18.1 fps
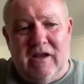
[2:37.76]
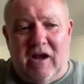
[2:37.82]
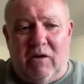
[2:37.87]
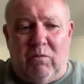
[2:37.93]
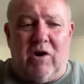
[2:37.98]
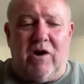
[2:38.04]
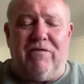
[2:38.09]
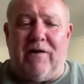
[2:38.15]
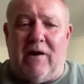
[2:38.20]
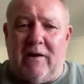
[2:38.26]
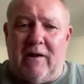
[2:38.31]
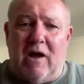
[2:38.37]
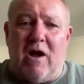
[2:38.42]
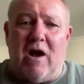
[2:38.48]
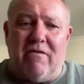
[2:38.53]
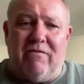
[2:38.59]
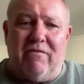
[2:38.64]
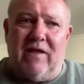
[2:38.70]
And what if I
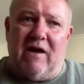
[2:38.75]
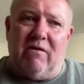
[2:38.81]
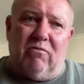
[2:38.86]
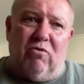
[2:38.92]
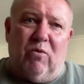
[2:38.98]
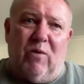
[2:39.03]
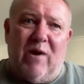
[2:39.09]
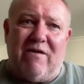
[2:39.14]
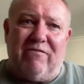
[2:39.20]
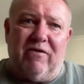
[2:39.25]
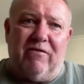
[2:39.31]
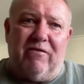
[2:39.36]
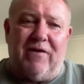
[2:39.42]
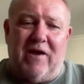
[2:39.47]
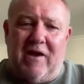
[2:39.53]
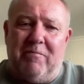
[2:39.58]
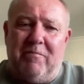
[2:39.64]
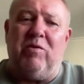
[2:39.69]
go over that? Well, we have a
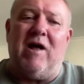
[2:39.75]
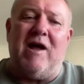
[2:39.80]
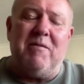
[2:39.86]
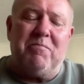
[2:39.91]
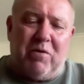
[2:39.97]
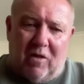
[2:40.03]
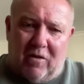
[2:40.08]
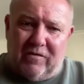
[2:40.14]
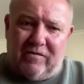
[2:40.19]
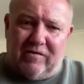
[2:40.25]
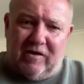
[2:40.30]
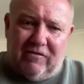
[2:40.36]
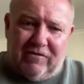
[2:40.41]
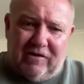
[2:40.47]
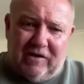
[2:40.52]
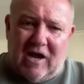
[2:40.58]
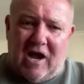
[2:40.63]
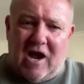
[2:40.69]
fair play policy.
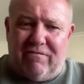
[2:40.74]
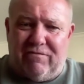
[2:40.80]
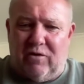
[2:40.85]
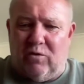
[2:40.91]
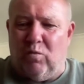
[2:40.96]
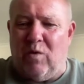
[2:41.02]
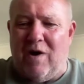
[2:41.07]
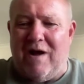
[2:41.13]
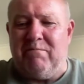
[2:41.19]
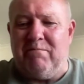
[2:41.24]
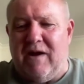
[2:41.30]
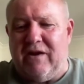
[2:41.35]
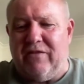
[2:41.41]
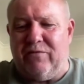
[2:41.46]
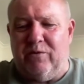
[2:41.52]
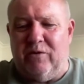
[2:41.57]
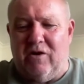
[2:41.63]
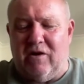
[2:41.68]
If you go over it 1
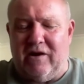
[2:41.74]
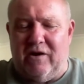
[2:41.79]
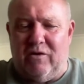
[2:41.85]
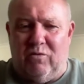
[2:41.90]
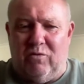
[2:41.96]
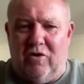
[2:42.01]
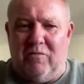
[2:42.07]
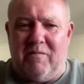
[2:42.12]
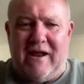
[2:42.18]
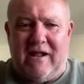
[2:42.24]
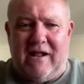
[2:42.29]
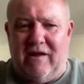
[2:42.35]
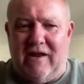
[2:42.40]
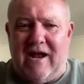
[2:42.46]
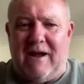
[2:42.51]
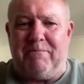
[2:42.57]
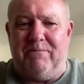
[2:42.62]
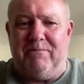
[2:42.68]
month, we're not going to
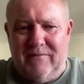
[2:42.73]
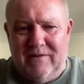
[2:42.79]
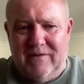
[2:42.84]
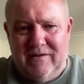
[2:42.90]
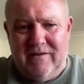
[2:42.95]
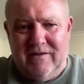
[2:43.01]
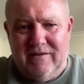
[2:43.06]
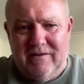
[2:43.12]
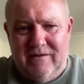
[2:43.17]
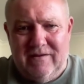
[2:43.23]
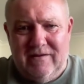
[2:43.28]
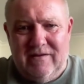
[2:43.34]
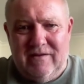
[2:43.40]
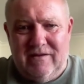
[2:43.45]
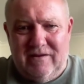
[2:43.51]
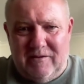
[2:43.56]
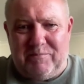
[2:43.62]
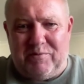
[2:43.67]
automatically up
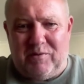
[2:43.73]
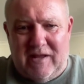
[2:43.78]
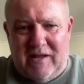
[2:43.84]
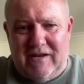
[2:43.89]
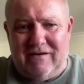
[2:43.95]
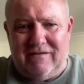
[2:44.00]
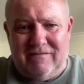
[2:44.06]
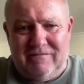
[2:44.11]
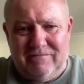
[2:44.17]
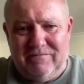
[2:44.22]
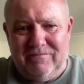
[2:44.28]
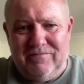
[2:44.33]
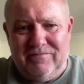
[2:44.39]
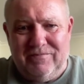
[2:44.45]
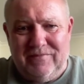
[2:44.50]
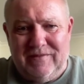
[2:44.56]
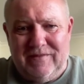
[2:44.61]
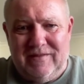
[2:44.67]
your plan.
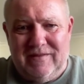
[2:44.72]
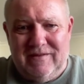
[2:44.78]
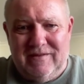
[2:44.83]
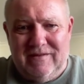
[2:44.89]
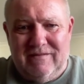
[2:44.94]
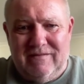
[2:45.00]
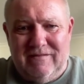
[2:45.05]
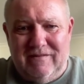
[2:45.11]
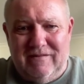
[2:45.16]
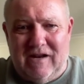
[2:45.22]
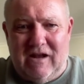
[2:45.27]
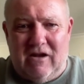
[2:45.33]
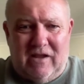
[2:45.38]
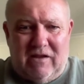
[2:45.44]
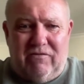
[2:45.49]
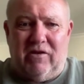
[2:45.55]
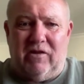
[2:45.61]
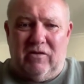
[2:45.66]

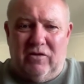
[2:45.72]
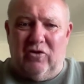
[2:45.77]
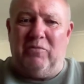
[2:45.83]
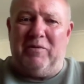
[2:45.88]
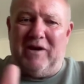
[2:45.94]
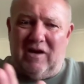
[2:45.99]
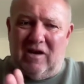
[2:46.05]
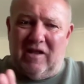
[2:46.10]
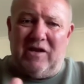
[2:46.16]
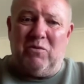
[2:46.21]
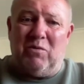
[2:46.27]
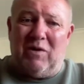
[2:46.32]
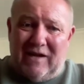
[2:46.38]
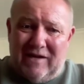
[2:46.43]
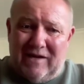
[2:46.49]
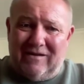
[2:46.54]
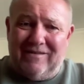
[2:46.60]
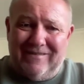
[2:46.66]
I'll give you a little bit of
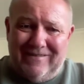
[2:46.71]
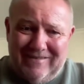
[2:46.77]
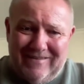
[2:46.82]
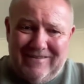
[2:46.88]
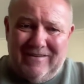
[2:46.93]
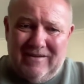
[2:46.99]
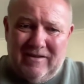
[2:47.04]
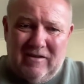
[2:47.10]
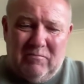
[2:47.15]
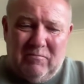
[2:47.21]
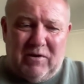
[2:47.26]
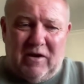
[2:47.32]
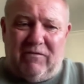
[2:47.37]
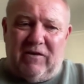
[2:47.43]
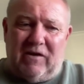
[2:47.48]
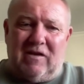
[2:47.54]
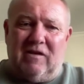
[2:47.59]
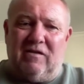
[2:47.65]
leeway. But
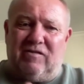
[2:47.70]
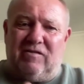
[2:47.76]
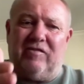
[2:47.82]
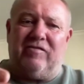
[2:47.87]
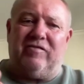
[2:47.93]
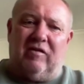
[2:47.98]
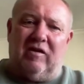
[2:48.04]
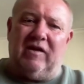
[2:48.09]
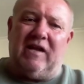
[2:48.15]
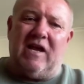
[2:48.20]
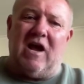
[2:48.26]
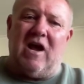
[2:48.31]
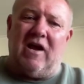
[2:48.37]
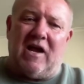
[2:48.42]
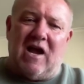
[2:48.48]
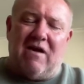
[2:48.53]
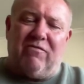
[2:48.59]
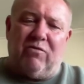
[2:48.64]
if you're consistently
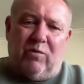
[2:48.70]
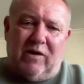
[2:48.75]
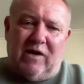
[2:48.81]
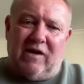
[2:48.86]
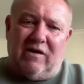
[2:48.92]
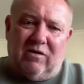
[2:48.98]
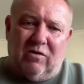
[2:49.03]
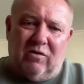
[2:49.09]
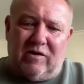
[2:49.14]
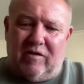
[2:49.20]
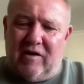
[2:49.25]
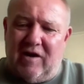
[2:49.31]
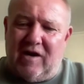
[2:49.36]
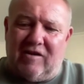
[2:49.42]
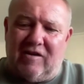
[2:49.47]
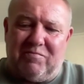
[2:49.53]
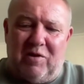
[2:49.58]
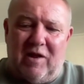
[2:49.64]
going over, we need to look at the
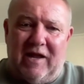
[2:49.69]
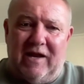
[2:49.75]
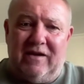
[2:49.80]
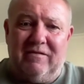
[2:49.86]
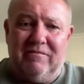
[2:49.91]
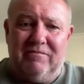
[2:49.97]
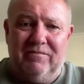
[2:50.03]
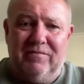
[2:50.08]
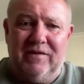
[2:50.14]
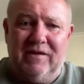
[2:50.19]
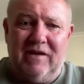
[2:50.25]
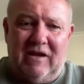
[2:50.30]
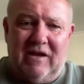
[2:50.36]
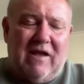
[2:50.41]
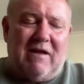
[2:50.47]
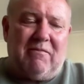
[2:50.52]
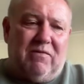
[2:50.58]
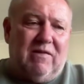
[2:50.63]
next plan.
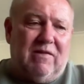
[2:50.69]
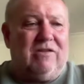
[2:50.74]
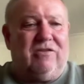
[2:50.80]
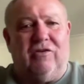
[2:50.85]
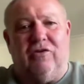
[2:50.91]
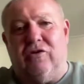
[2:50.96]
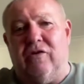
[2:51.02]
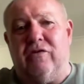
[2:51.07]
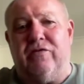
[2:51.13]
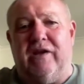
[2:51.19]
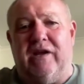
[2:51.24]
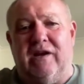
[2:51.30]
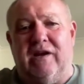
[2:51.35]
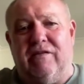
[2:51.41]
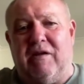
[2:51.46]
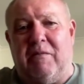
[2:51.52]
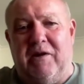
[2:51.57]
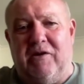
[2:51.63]
And that's a good thing
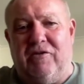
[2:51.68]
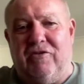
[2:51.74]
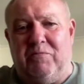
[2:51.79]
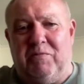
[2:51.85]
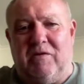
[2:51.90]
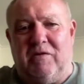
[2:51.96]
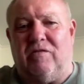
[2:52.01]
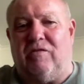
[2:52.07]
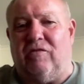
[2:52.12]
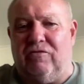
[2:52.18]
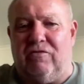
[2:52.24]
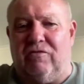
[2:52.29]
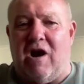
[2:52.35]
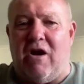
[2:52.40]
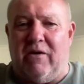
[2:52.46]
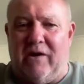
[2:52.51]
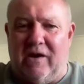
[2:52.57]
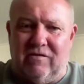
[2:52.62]
because that means your business is
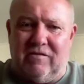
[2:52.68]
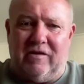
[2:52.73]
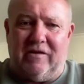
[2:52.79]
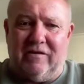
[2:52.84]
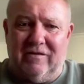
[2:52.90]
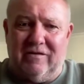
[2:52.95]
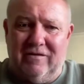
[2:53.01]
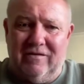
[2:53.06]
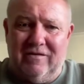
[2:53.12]
growing, isn't it?